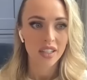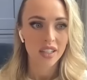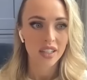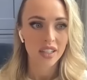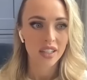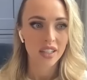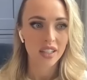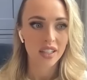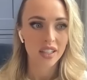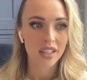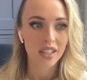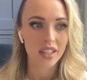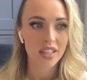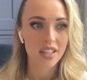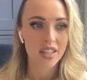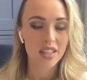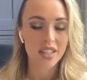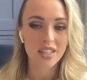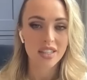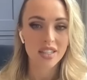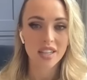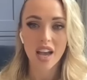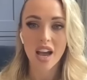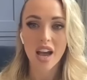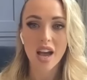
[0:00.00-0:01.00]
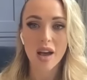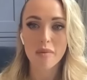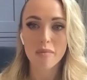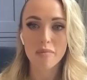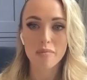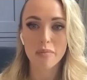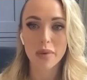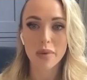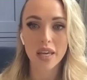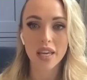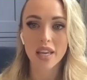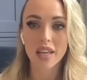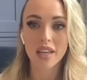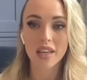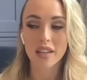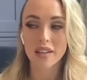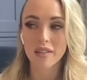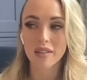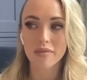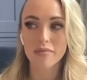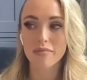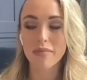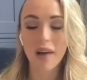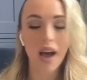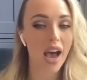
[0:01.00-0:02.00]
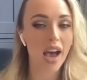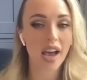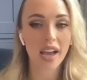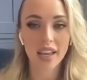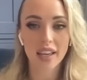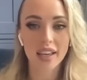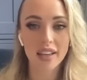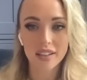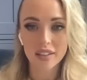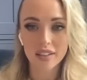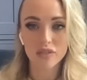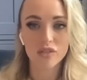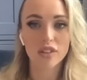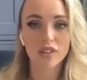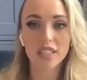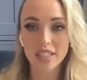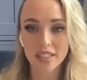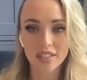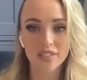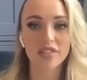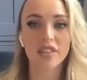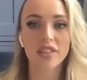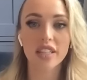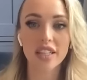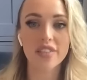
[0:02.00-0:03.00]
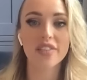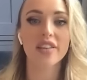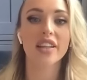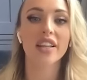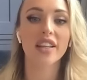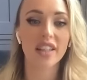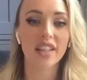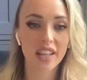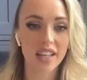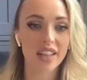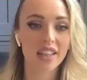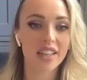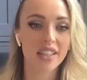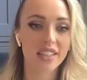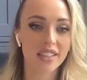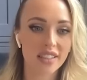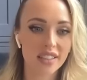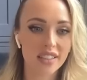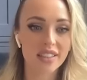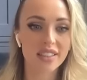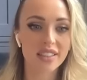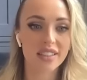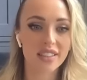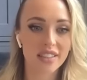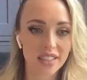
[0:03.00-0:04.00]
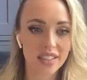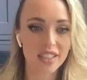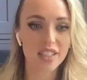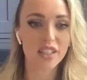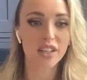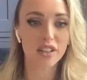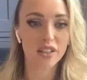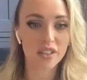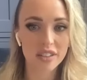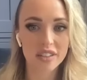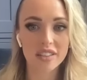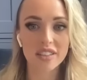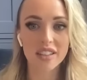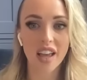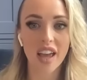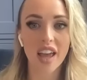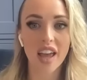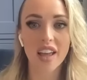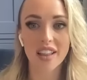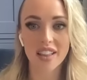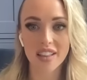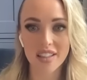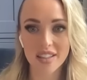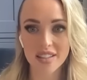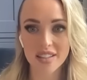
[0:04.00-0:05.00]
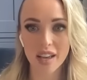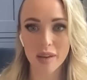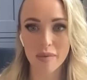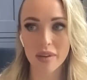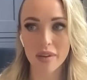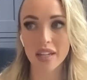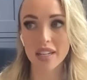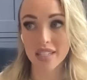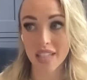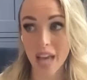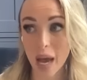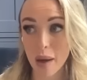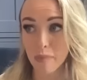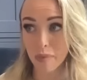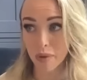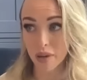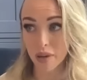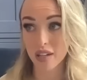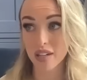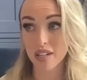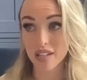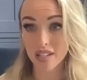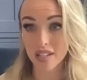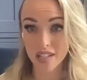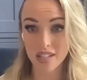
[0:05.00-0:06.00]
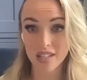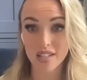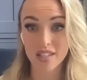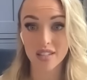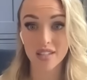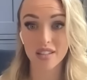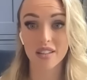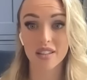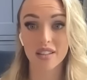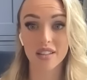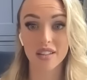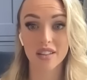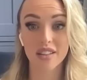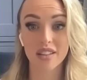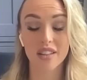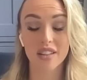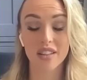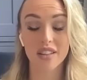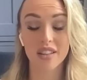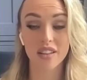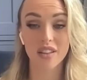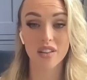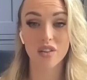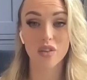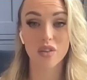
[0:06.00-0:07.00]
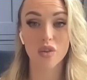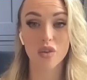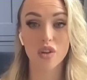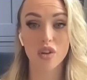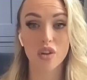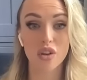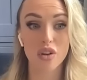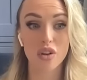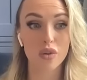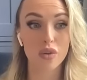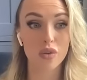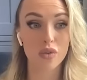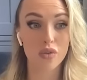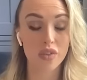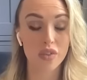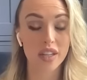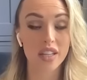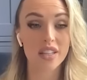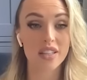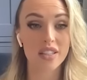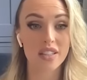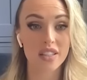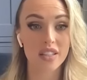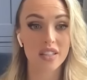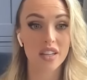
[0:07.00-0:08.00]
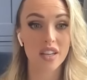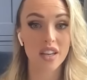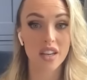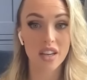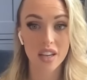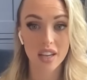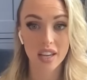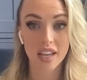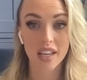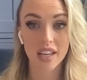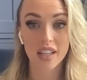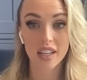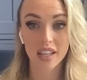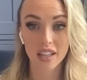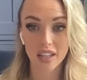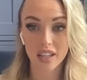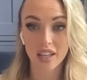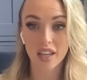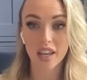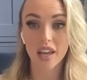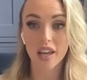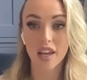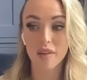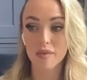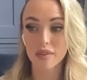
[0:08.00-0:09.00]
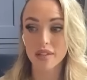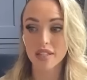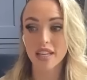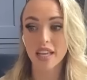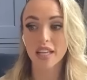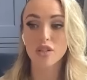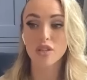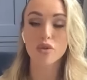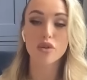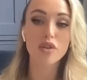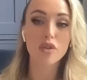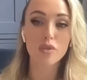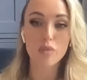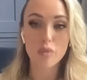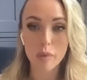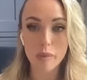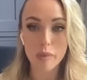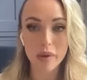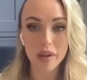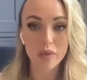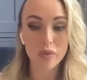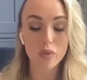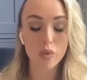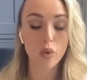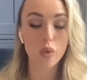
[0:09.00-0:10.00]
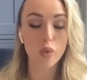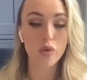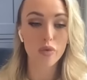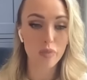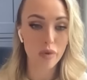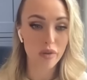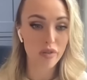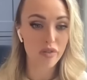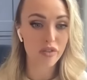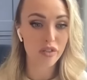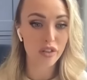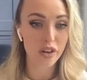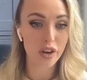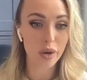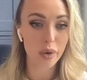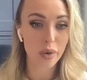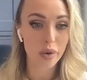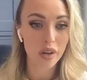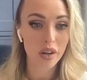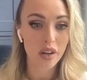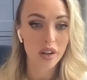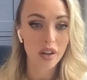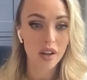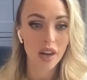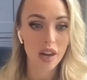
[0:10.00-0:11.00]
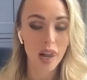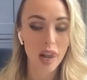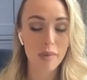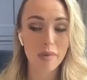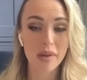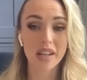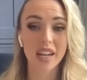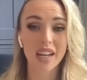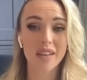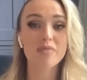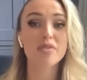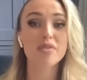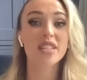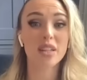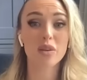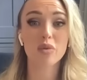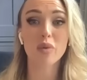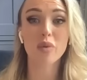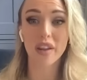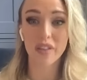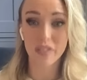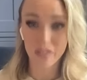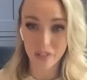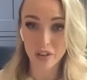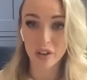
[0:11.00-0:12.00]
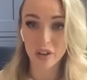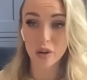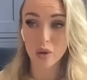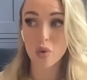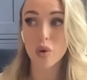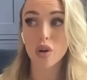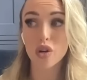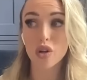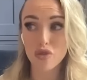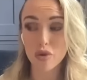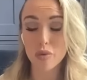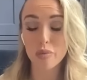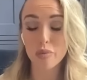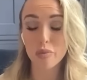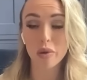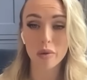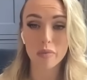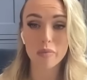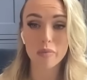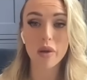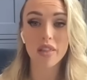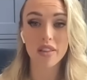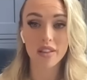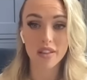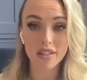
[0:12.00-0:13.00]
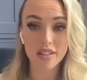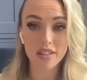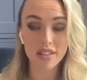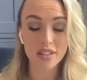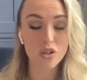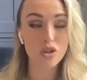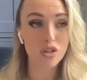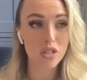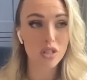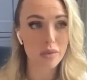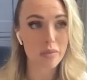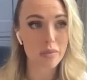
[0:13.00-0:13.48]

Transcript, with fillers: this can't be my reason for living like this you know yeah i mean it's happened it's you know things to uh, say to other women what we've been through I mean, I'm still waiting for a quadruplet mother to talk to me.